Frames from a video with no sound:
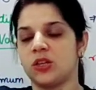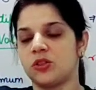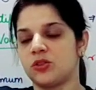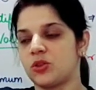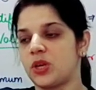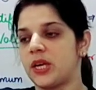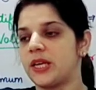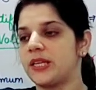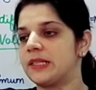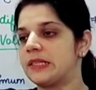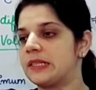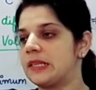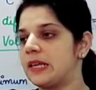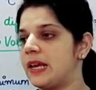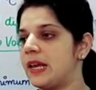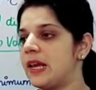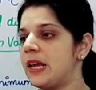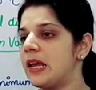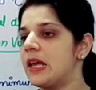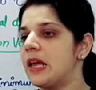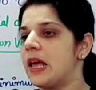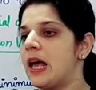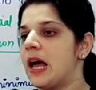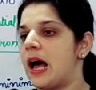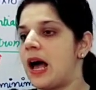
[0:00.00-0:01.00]
So I
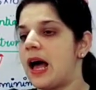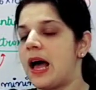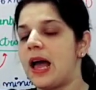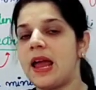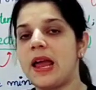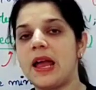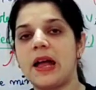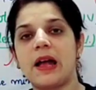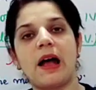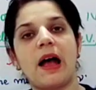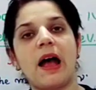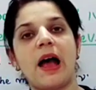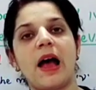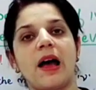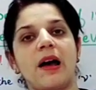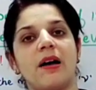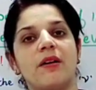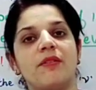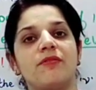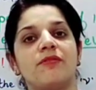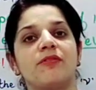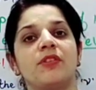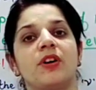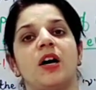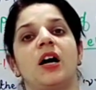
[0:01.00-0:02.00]
say I
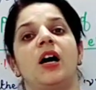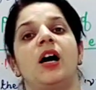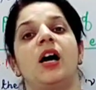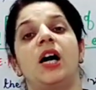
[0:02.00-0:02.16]
have